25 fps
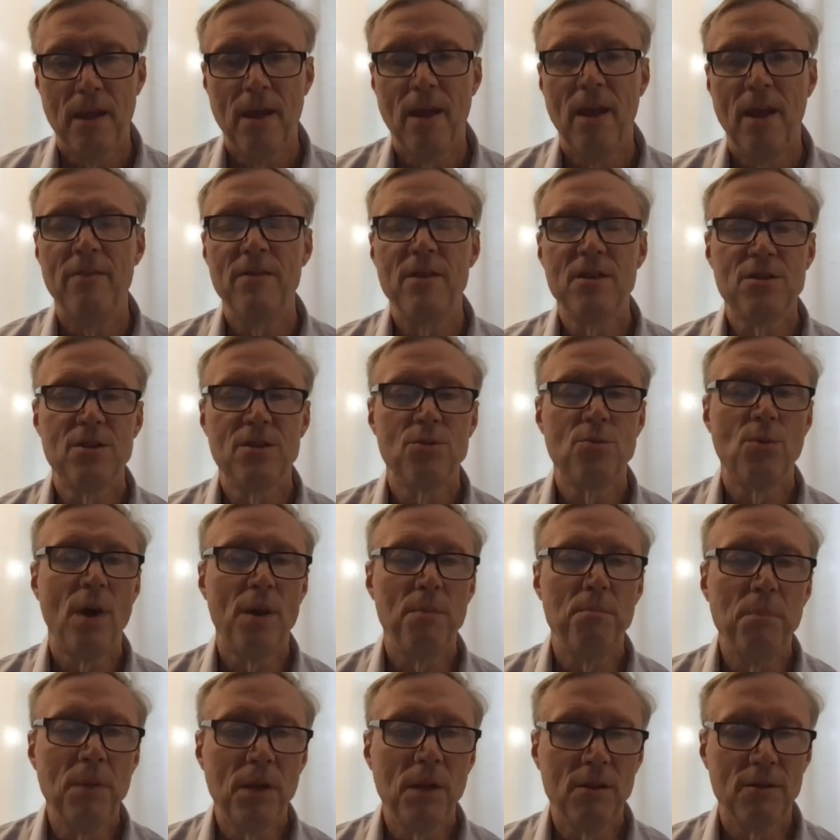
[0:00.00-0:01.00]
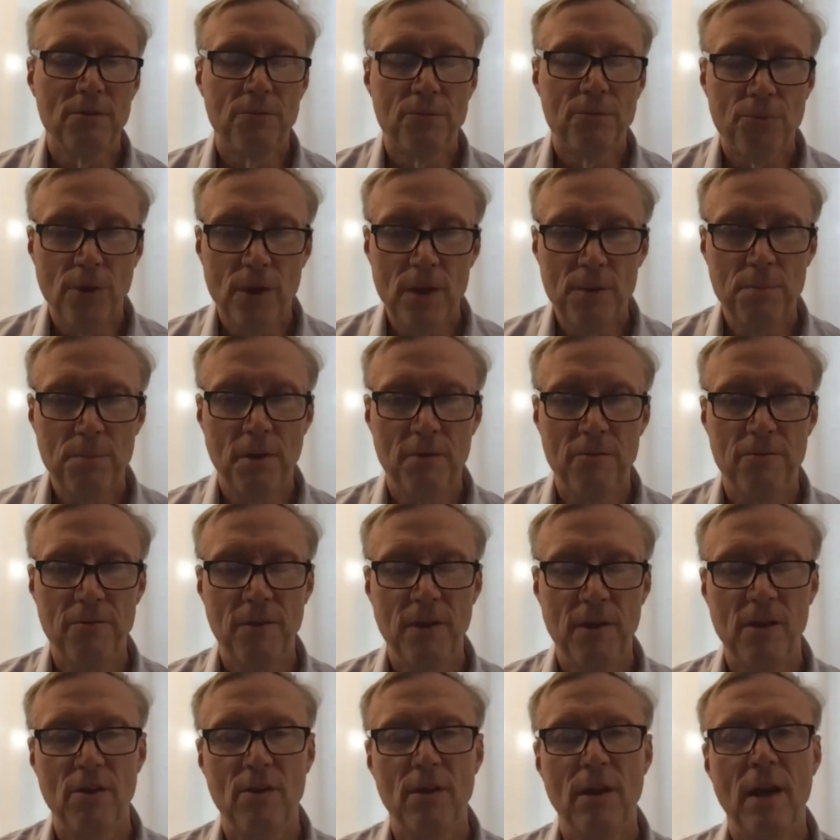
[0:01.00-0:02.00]
And this is what Milton Friedman
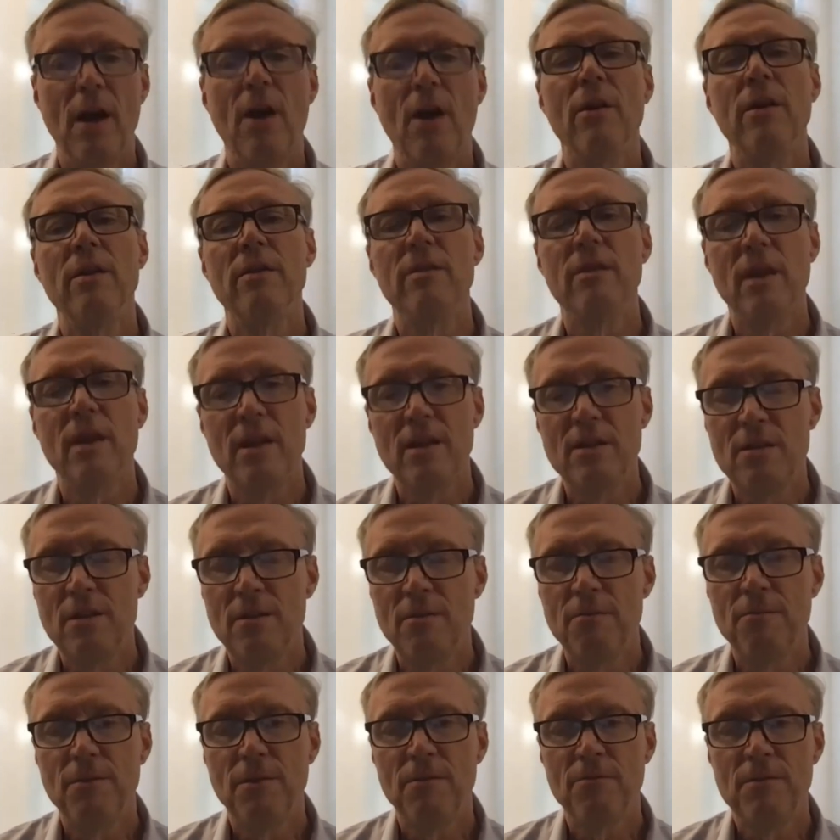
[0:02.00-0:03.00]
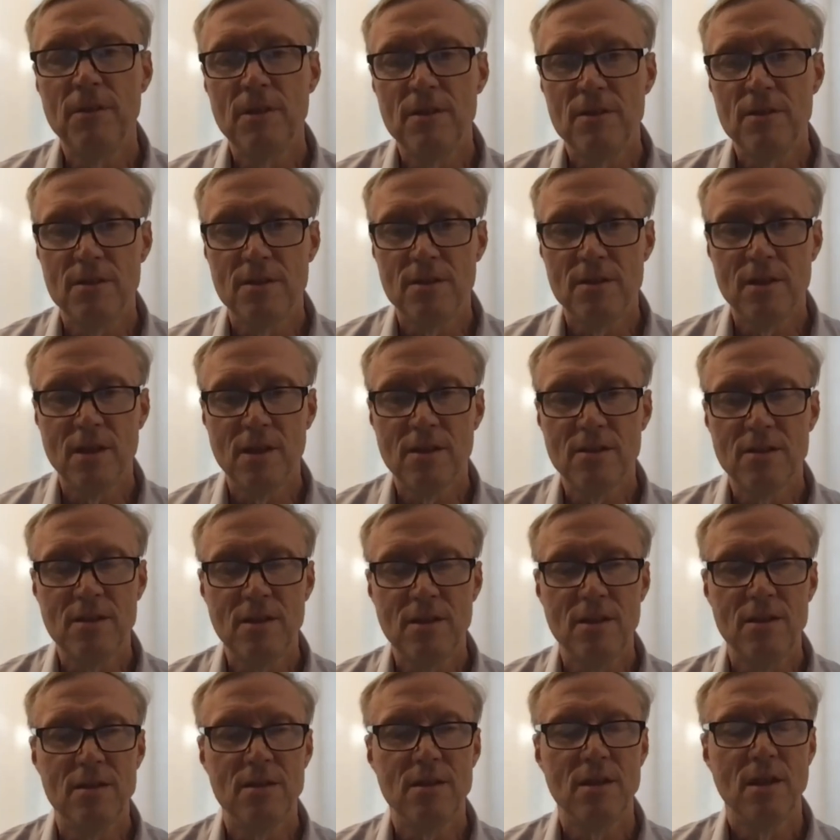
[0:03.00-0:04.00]
figured out in the 1950s and
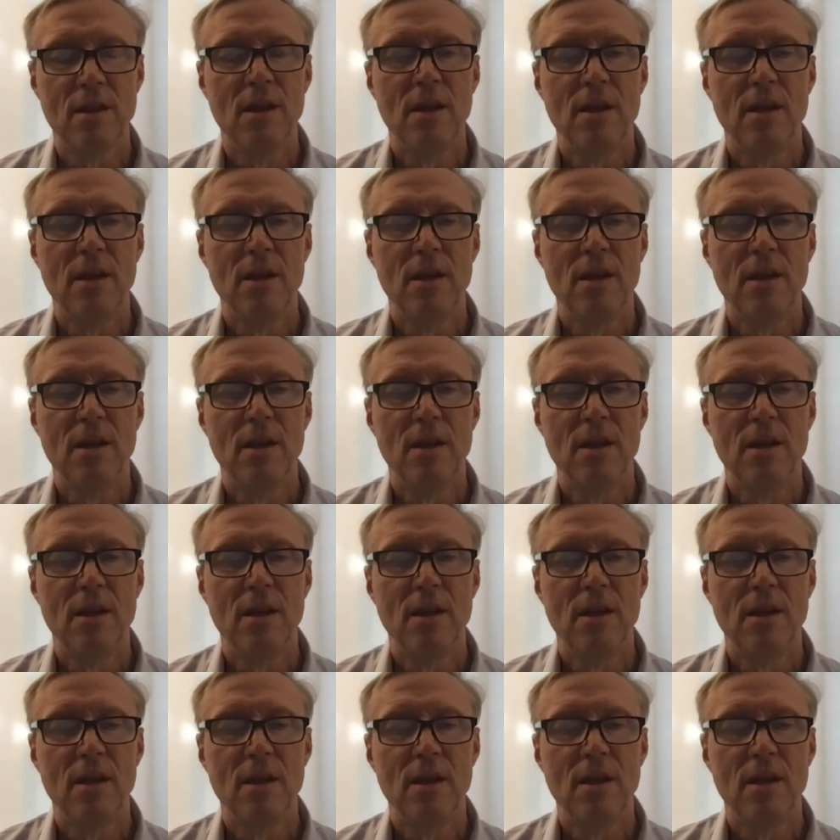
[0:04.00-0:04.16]
60s